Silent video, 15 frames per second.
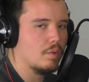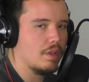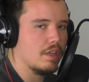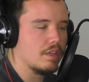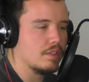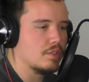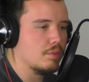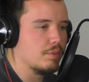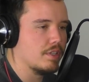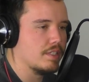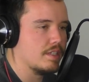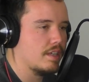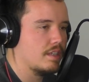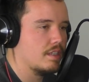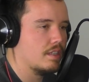We are super
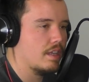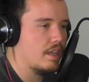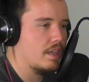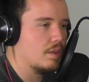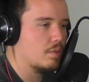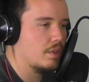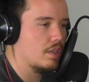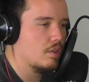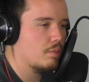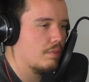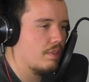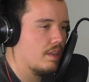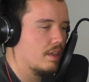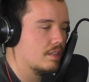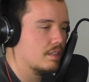excited, and we hope
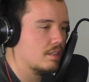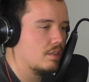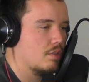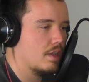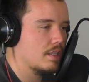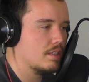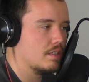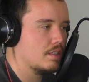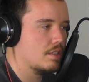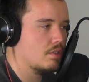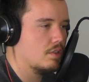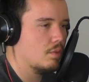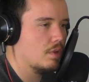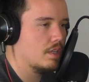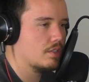that you guys continue
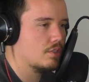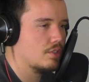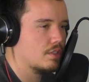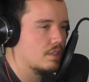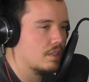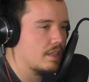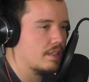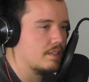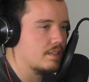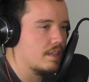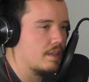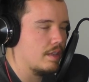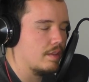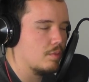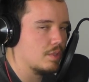to watch as
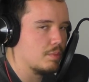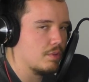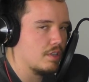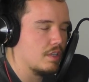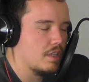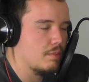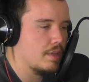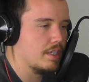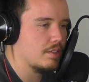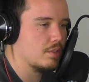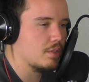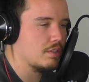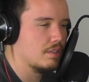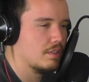they whisper into the mics.